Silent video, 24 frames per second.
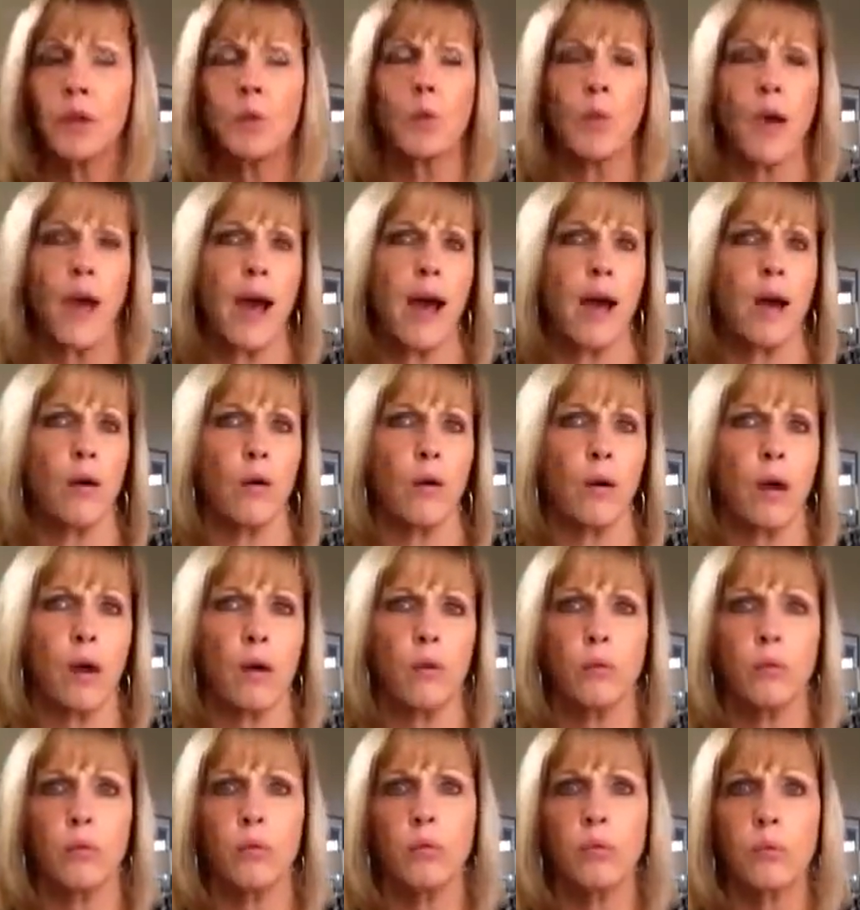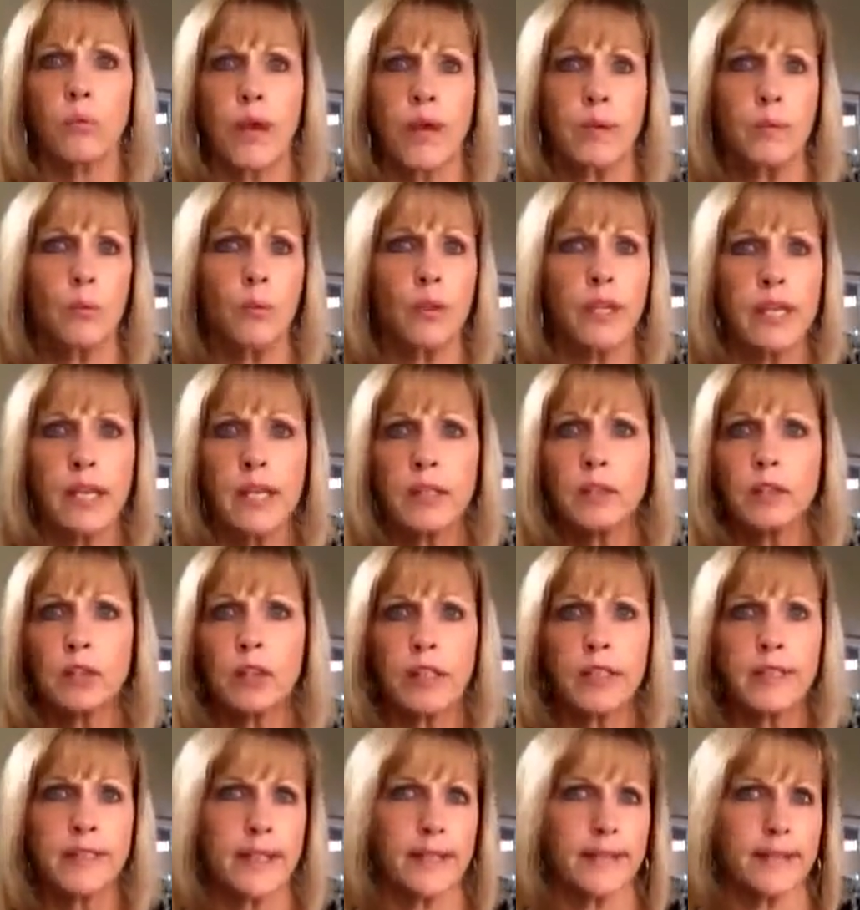Wow. When we
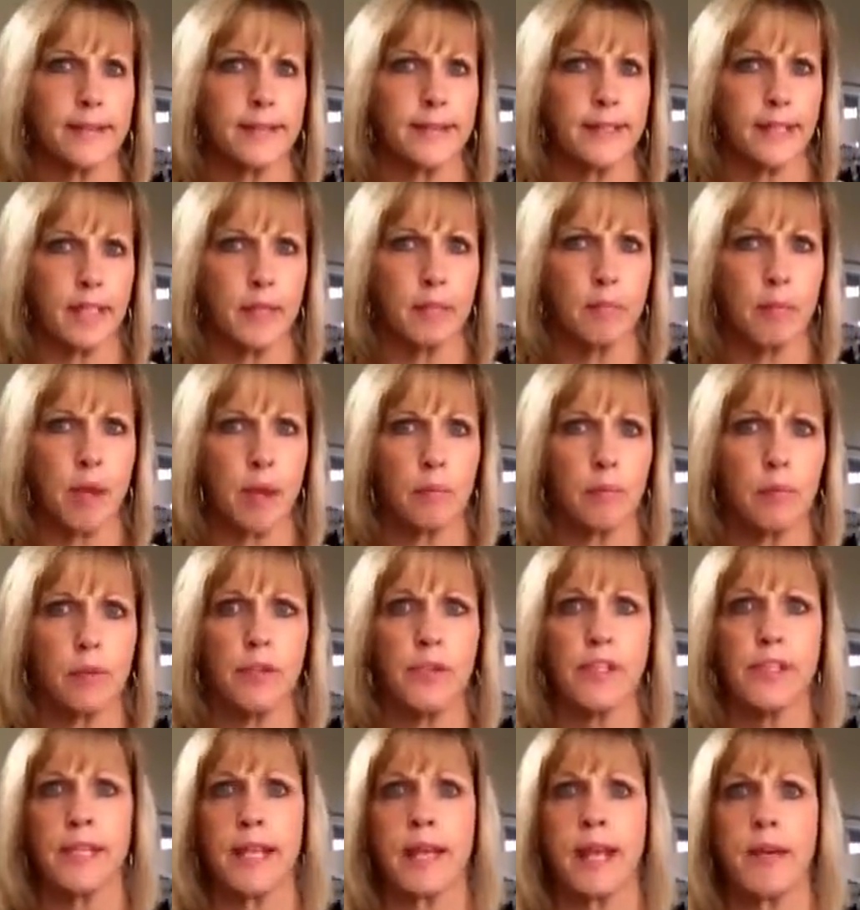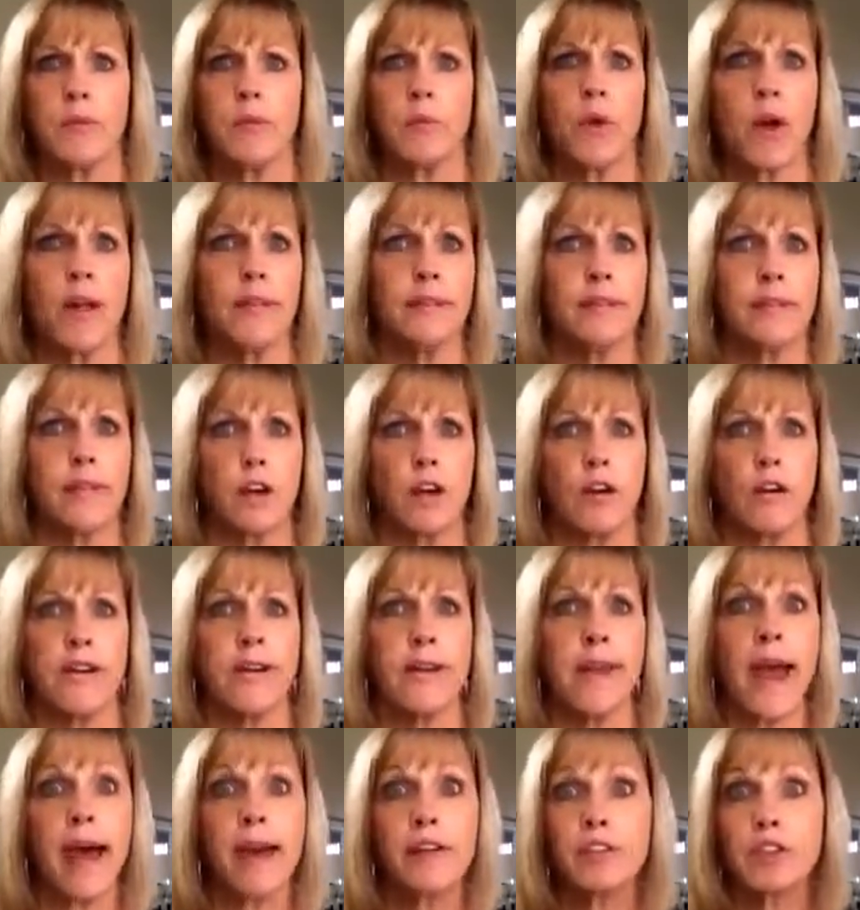looked at the team members and what their
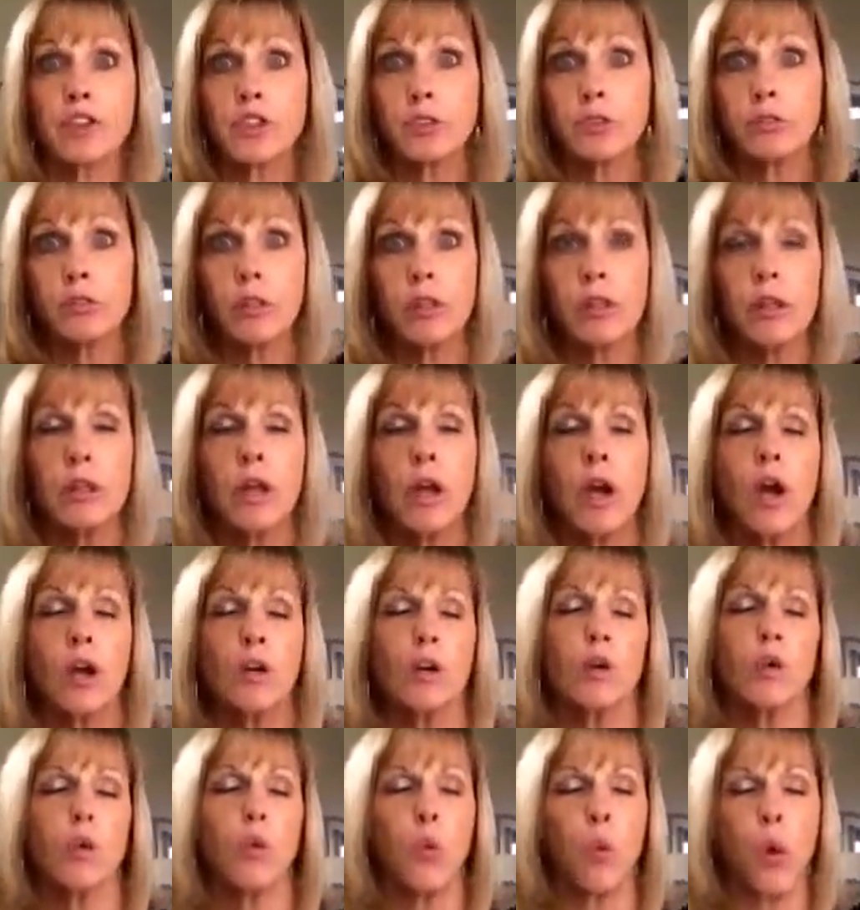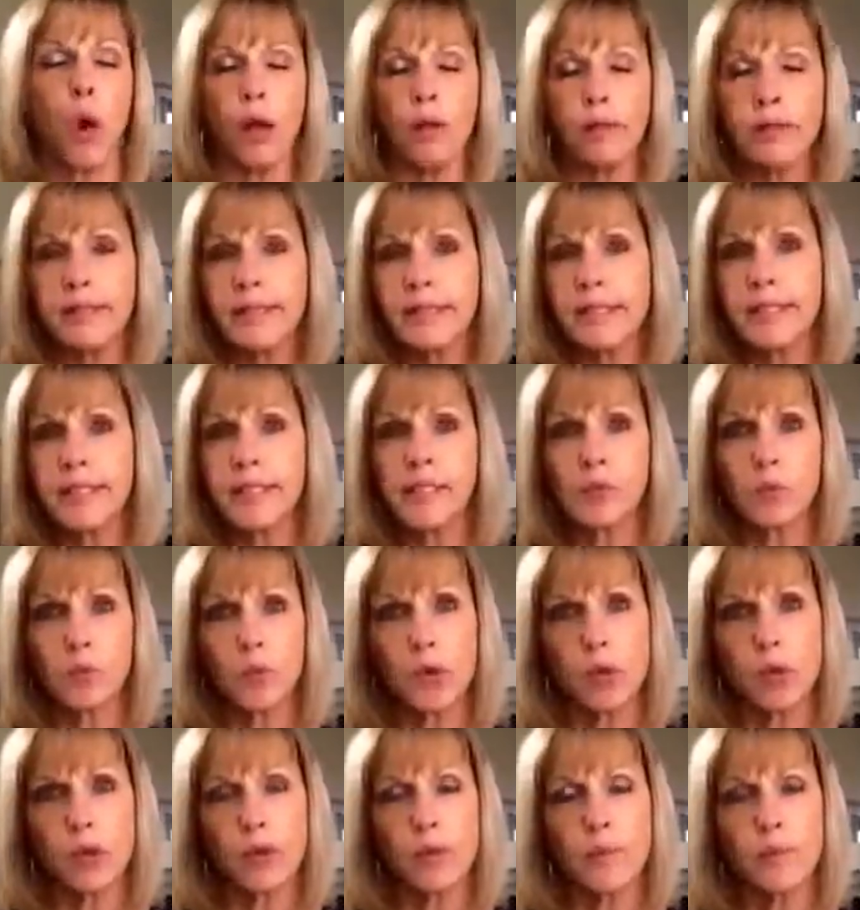natural qualities
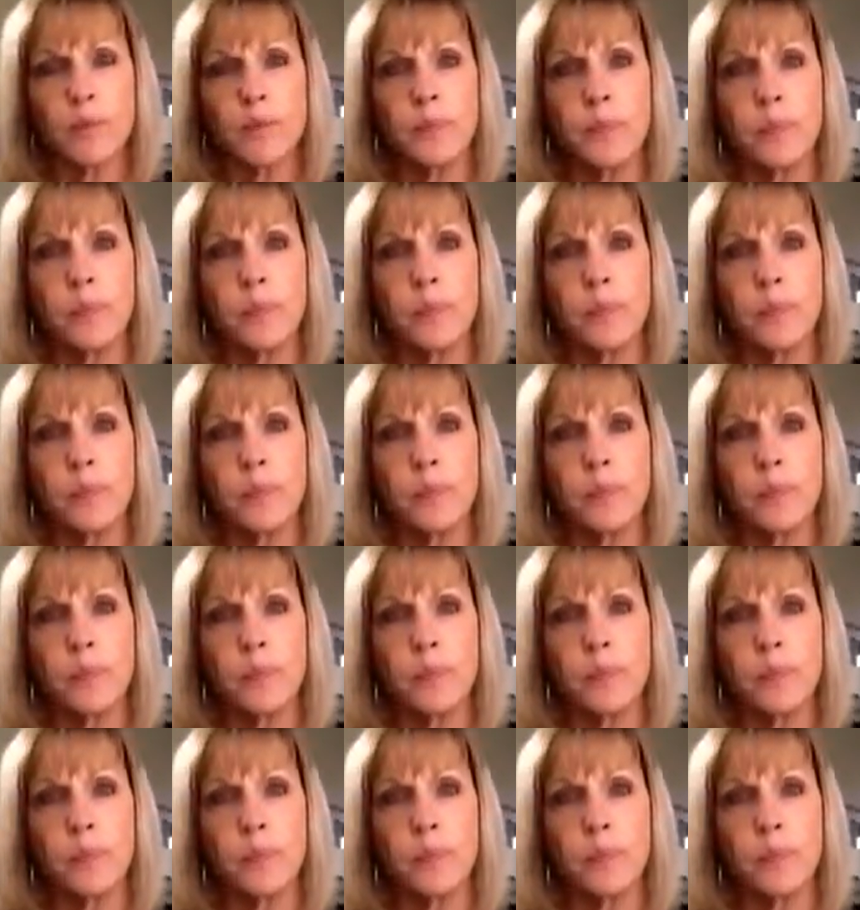were